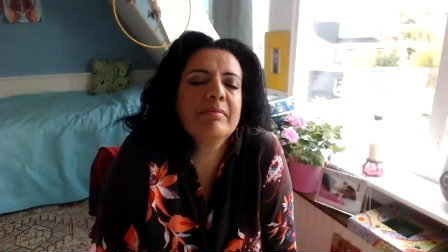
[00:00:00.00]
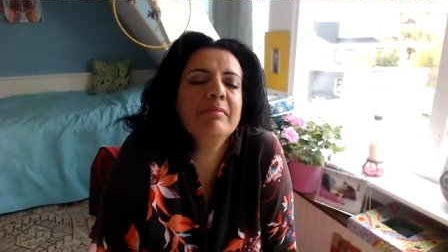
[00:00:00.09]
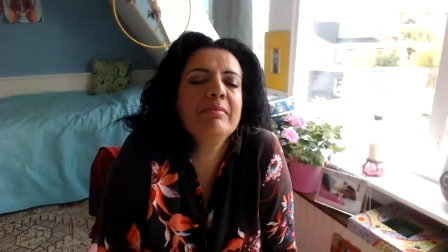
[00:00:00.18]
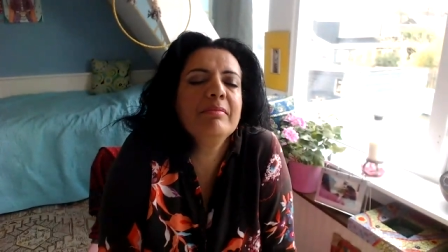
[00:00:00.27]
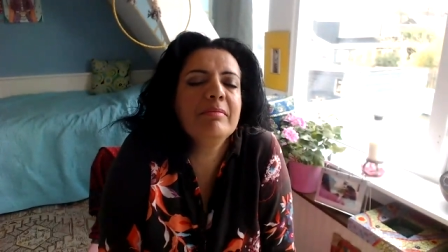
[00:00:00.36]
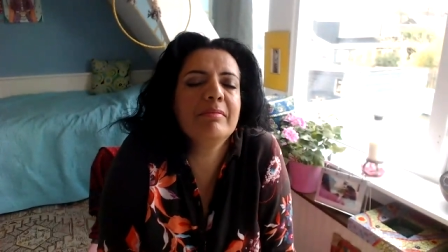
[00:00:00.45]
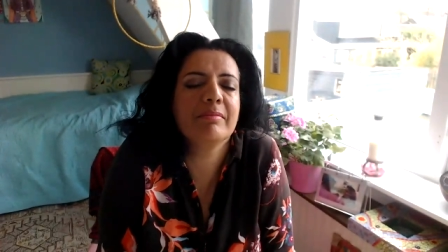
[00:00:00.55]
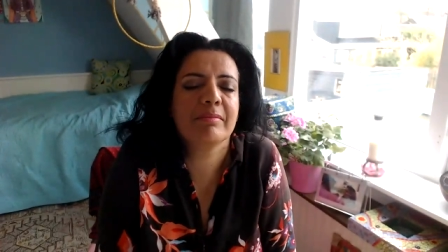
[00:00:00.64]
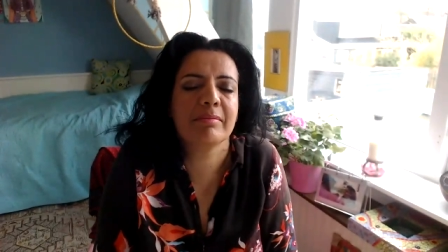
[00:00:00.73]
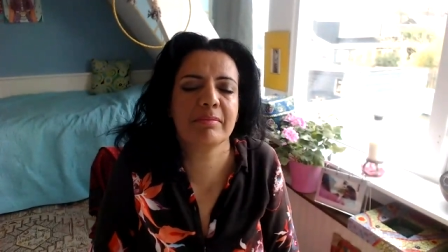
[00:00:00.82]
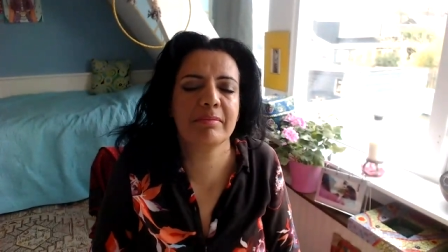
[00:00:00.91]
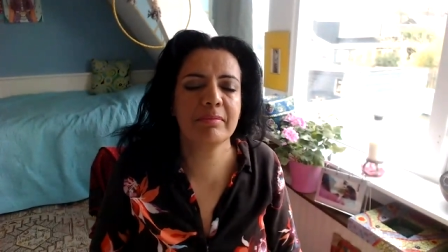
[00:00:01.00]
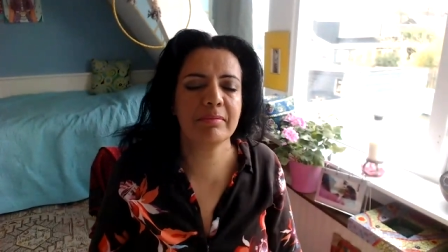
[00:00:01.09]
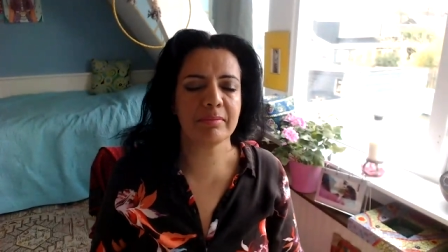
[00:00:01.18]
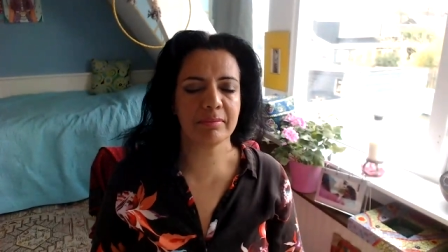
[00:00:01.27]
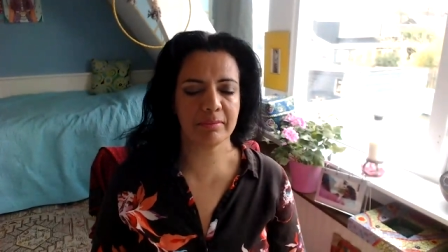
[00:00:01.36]

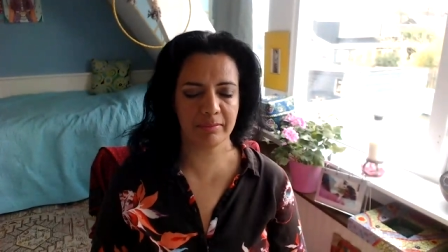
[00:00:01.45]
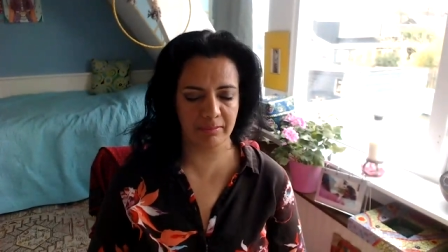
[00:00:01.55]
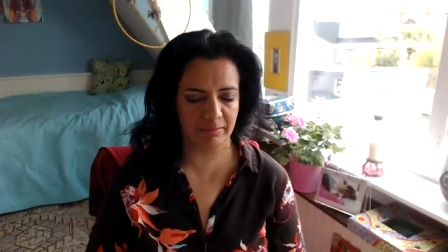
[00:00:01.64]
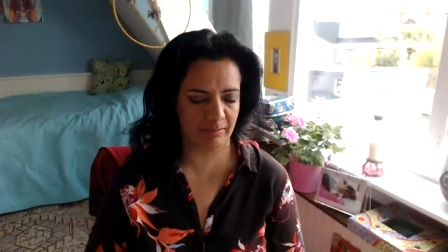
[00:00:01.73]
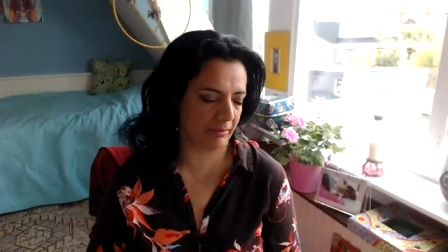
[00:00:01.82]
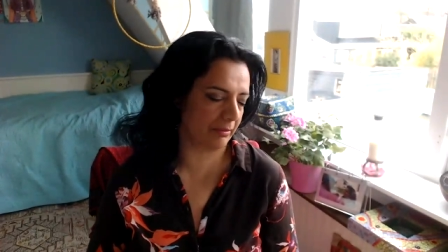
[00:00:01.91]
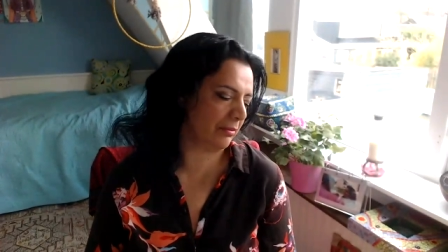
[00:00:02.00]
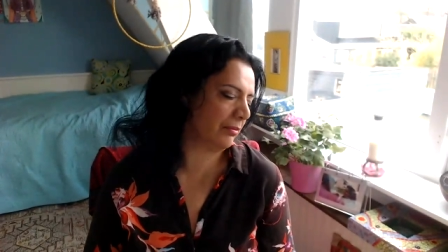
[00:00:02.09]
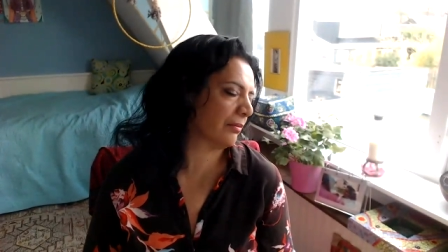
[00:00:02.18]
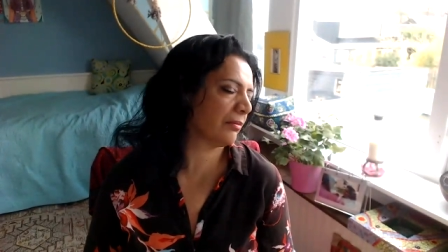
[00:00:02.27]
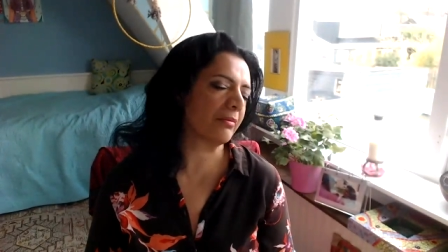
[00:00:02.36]
Mm-hmm.